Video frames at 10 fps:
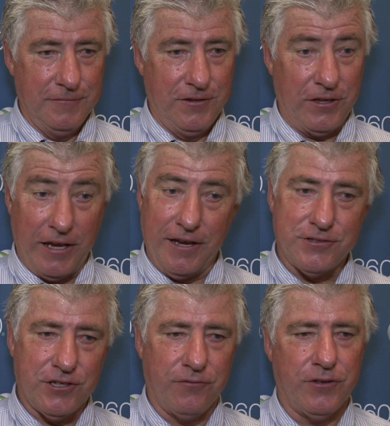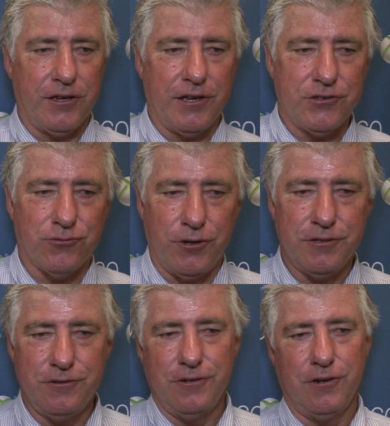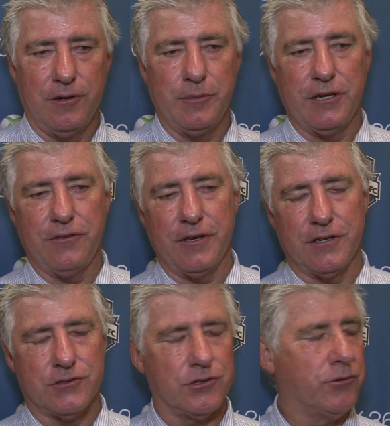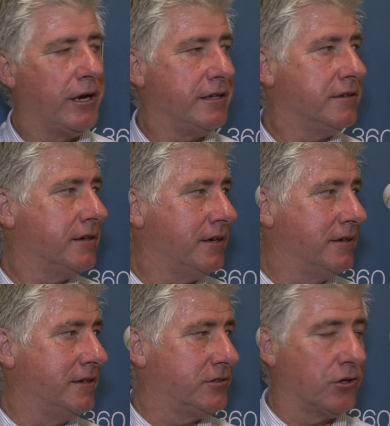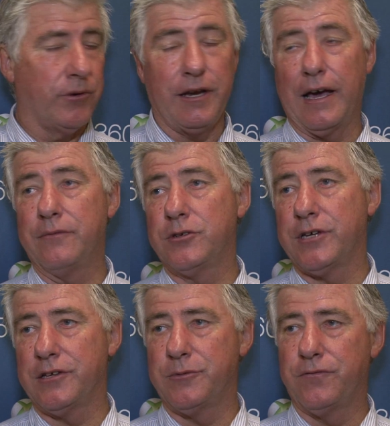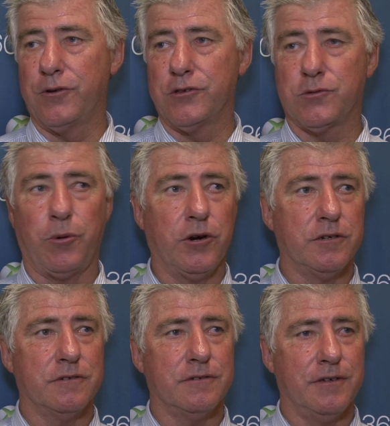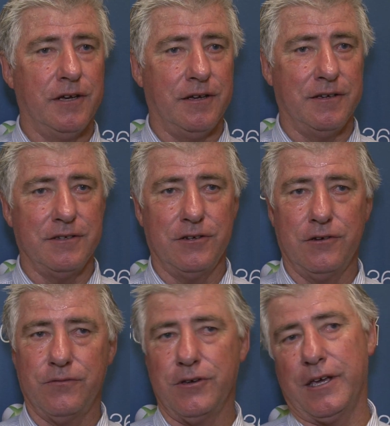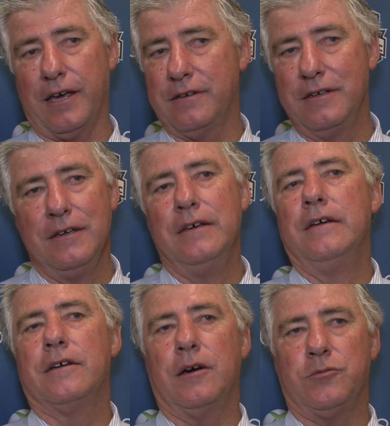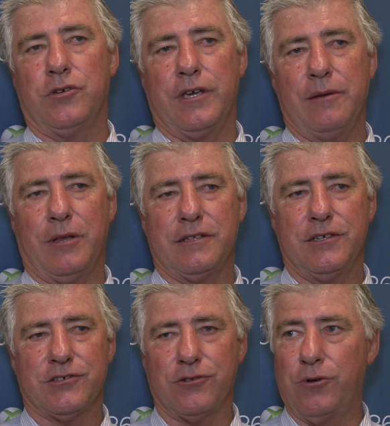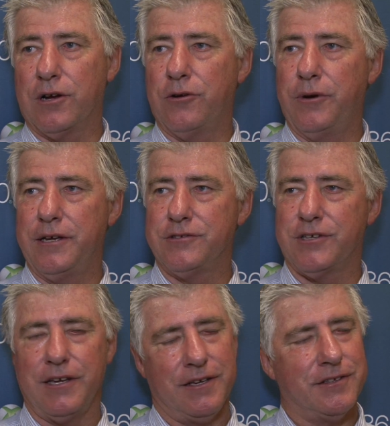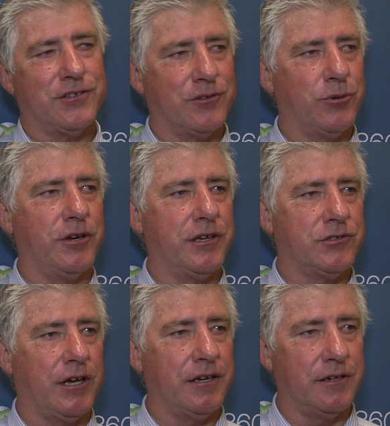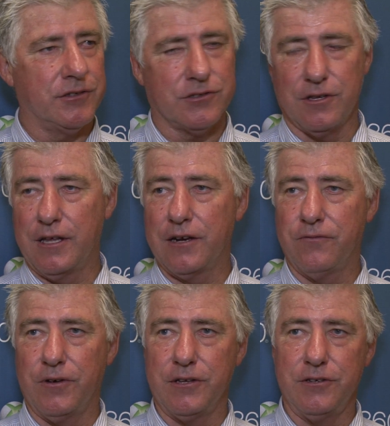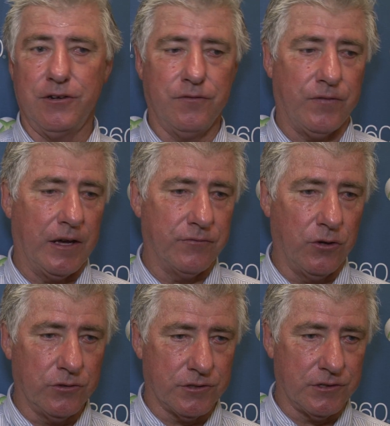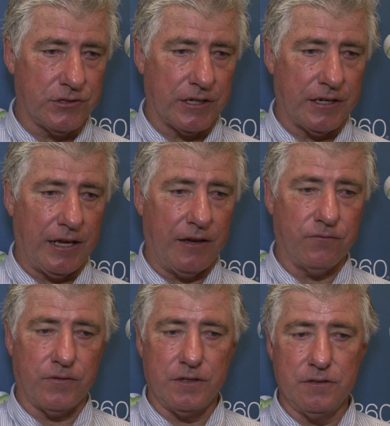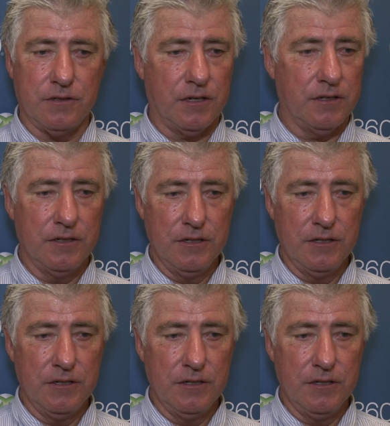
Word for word: Yeah, it's definitely a nice win. You know, I mean, I think it's a great uh, it's a great advertisement for the sport. Uh, you know, if you can't come to a game like this and walk away and say, hey, this is pretty exciting. This is a lot of fun. You know, five goals in the second half, and uh,